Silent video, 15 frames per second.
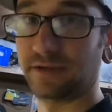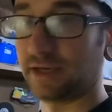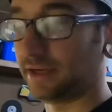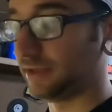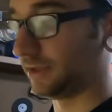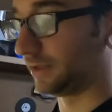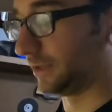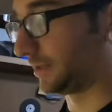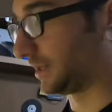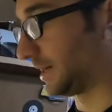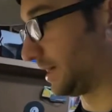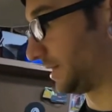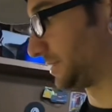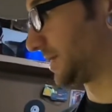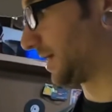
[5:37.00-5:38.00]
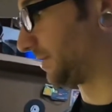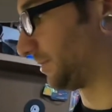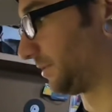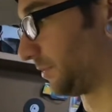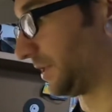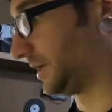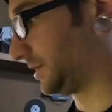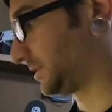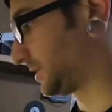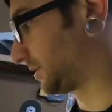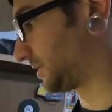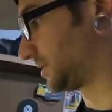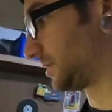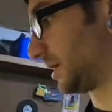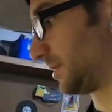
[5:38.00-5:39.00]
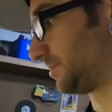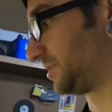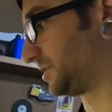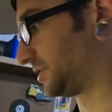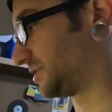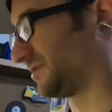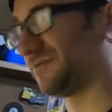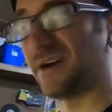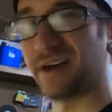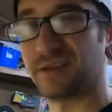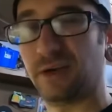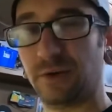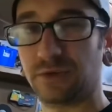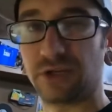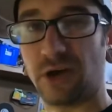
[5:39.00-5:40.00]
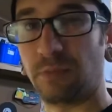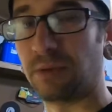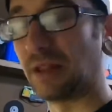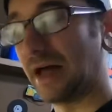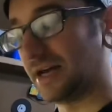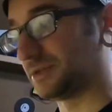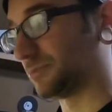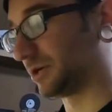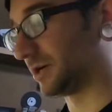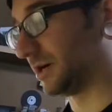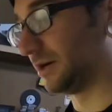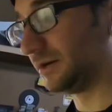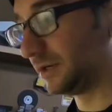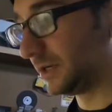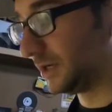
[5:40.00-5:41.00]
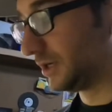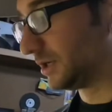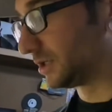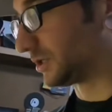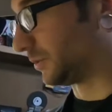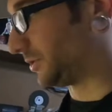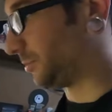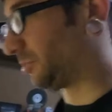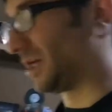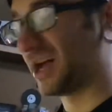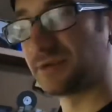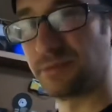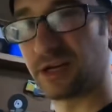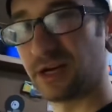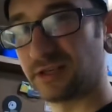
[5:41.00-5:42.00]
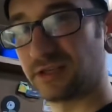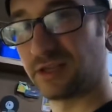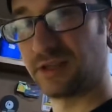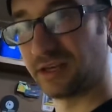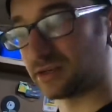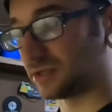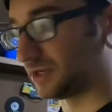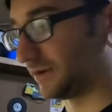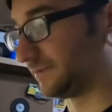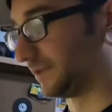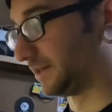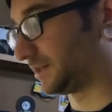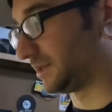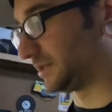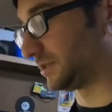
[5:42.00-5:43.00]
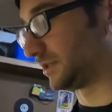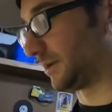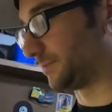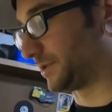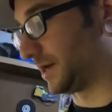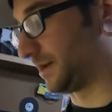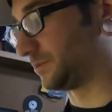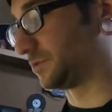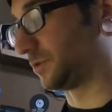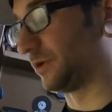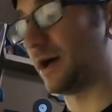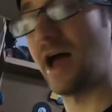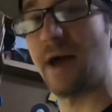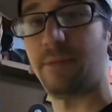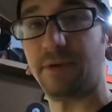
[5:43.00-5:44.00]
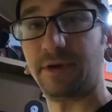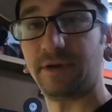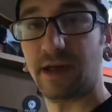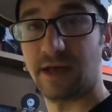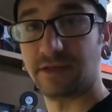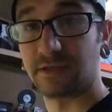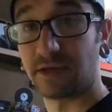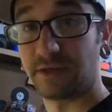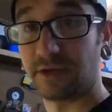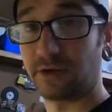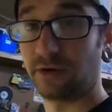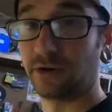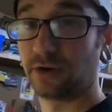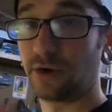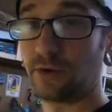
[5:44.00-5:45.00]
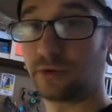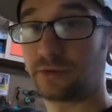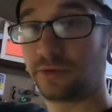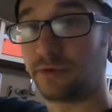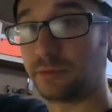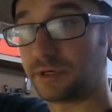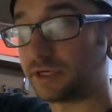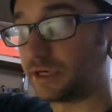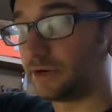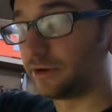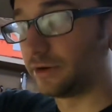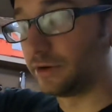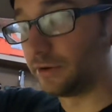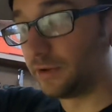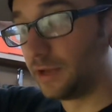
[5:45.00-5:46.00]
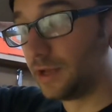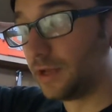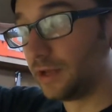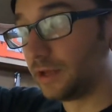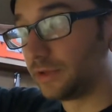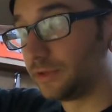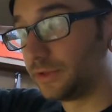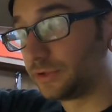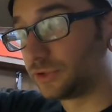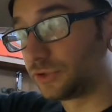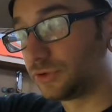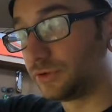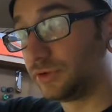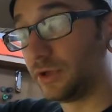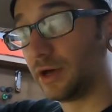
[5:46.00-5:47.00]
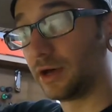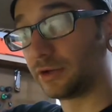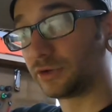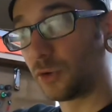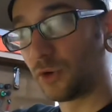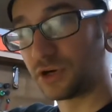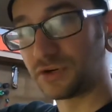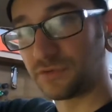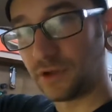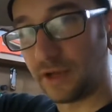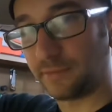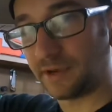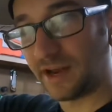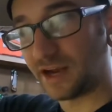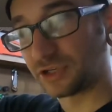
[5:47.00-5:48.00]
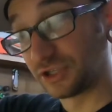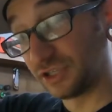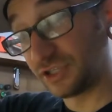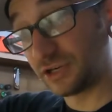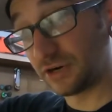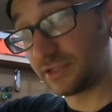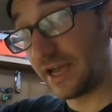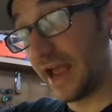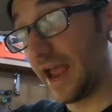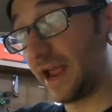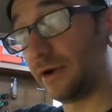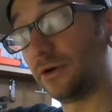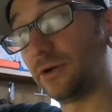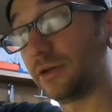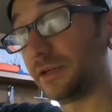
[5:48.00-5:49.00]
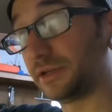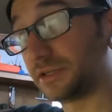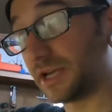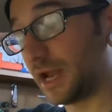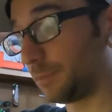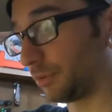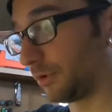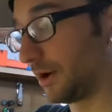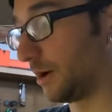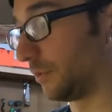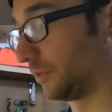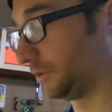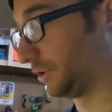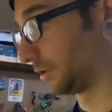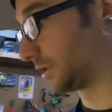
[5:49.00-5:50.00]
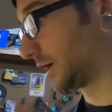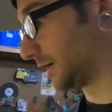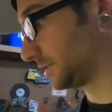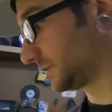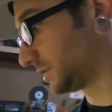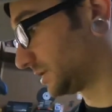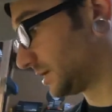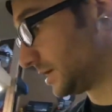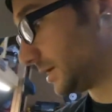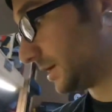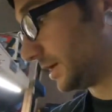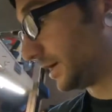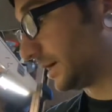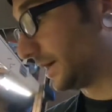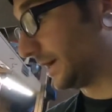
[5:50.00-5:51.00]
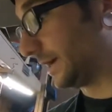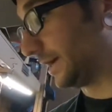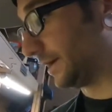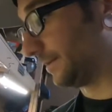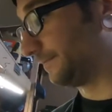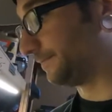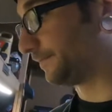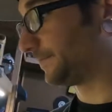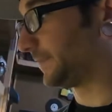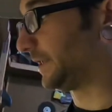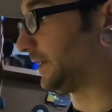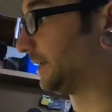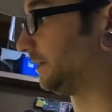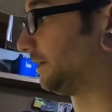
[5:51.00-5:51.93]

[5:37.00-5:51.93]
anything like that. It's not the way he set this up. It's just the fact that it was all plasma cut. So when you plasma cut thick stuff like this, sometimes what'll happen, as the thicker you're going through the material, the torch flame can actually start to angle and taper out your cuts. And it